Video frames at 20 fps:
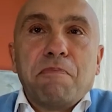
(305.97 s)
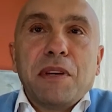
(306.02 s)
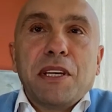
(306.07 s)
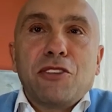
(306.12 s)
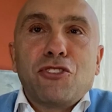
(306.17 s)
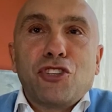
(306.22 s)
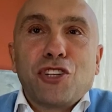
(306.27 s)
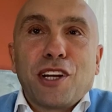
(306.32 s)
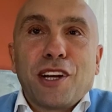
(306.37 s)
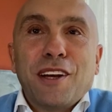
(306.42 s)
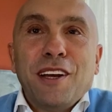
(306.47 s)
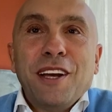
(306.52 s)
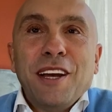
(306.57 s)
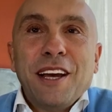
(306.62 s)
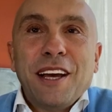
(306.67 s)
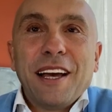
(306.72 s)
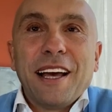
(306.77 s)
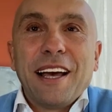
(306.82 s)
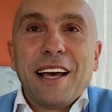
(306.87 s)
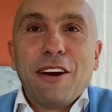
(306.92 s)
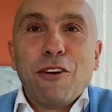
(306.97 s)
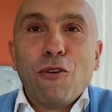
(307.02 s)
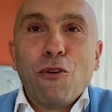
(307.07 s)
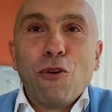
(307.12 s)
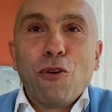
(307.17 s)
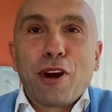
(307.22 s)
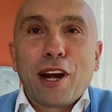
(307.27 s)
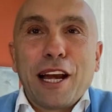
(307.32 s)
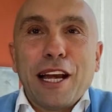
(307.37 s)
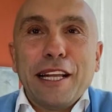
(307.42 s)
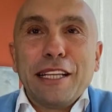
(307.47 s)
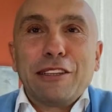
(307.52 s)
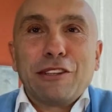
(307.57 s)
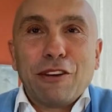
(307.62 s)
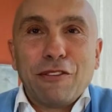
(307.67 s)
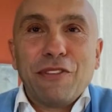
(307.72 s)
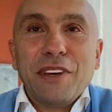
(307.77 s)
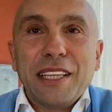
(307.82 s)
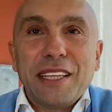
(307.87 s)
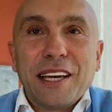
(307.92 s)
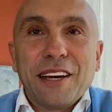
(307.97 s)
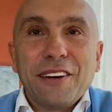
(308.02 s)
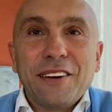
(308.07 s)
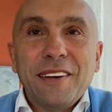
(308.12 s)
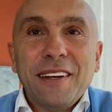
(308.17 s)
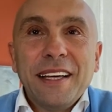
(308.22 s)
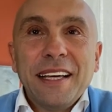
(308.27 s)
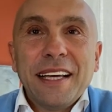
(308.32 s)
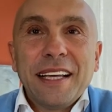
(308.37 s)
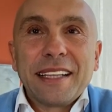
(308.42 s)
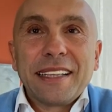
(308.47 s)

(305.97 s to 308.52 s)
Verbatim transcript: picture uh, or a little video,